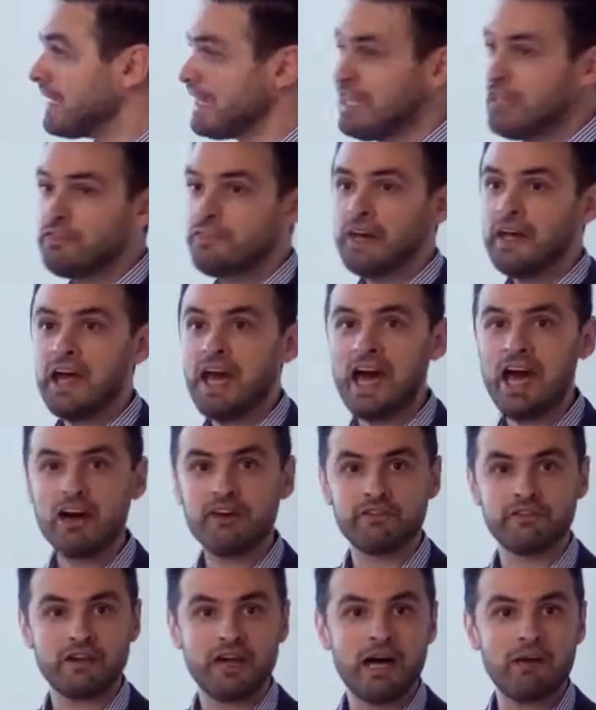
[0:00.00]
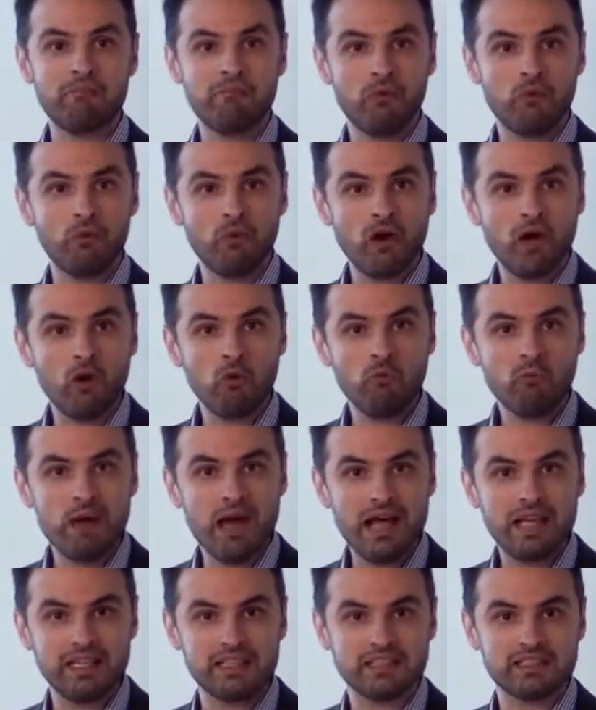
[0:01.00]
If I have a
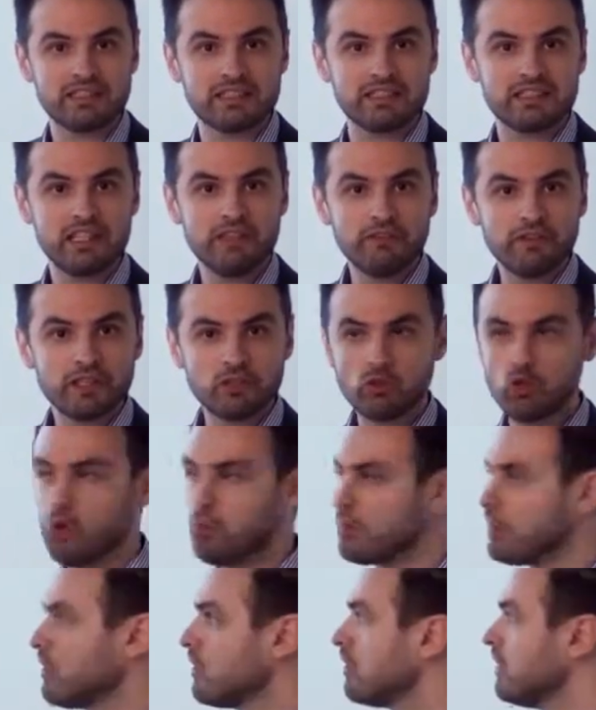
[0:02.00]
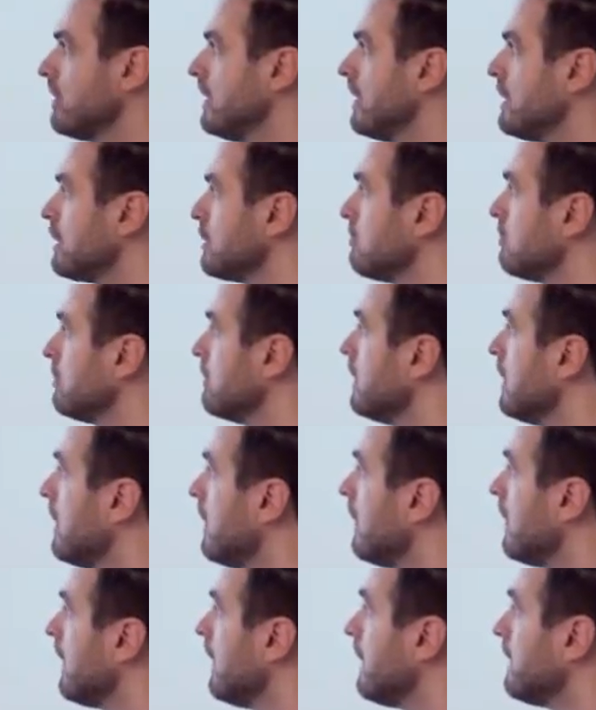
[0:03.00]
well-balanced surface hopping algorithm,
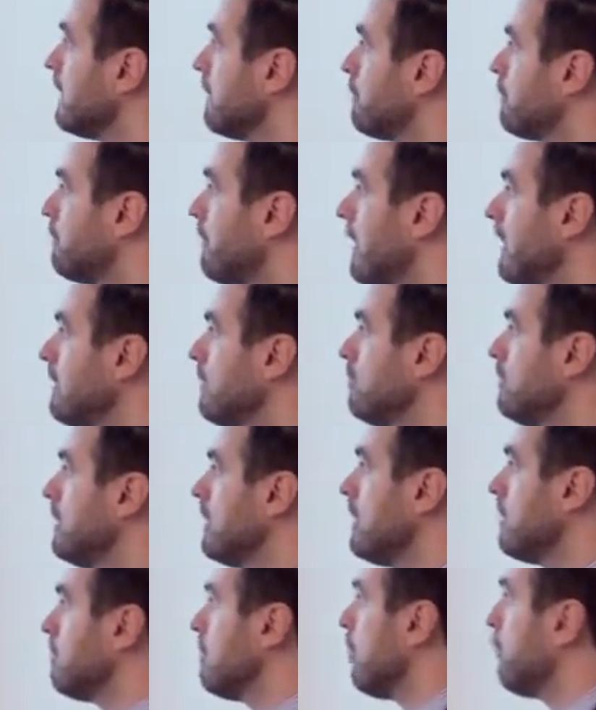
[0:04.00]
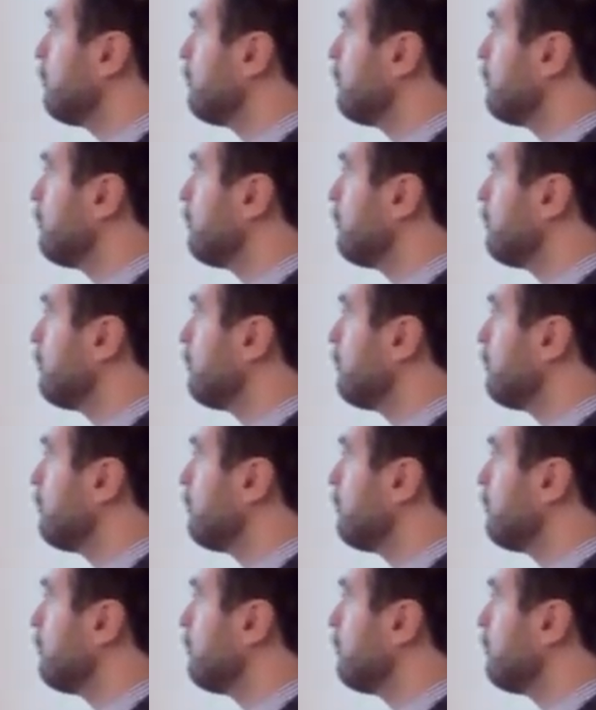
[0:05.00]
the final number